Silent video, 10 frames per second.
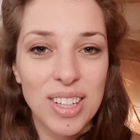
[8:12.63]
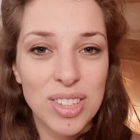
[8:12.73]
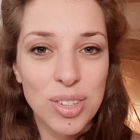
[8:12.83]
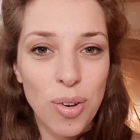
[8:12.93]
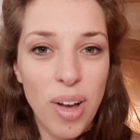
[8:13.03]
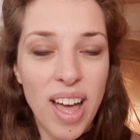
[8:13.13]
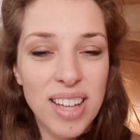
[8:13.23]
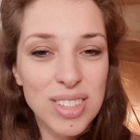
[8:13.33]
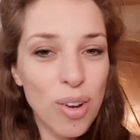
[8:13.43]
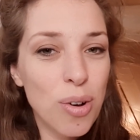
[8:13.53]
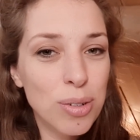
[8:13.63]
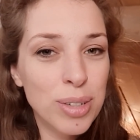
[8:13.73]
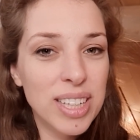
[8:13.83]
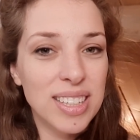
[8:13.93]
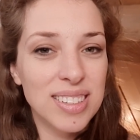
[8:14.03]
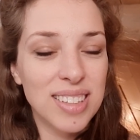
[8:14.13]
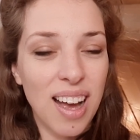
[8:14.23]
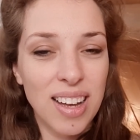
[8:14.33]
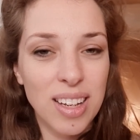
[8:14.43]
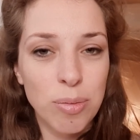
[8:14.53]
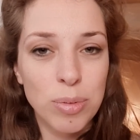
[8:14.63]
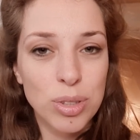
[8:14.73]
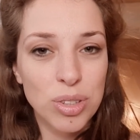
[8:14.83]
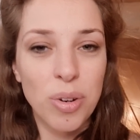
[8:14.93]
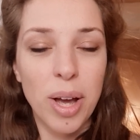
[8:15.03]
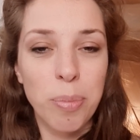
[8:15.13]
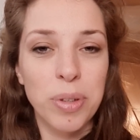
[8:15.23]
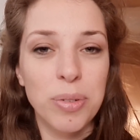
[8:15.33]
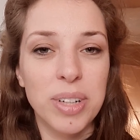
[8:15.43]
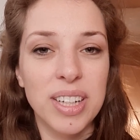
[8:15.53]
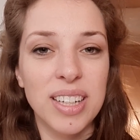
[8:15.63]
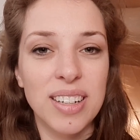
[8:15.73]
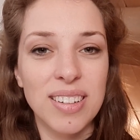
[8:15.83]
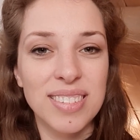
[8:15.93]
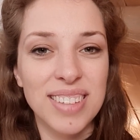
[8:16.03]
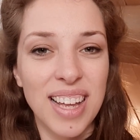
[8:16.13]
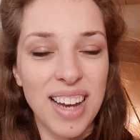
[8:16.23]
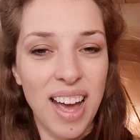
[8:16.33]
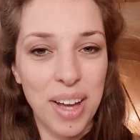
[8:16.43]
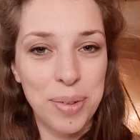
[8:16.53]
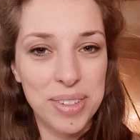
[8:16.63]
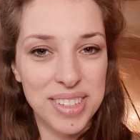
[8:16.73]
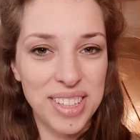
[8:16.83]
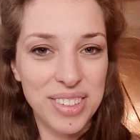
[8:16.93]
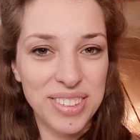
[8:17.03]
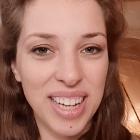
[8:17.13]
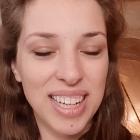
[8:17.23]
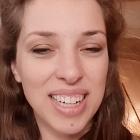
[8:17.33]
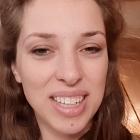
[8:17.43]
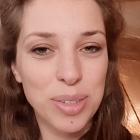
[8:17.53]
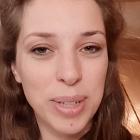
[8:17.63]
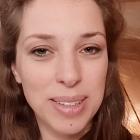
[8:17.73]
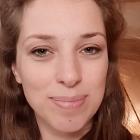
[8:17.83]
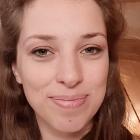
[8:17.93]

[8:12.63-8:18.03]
So as always, I am so happy you are here, and I will see you in the next one.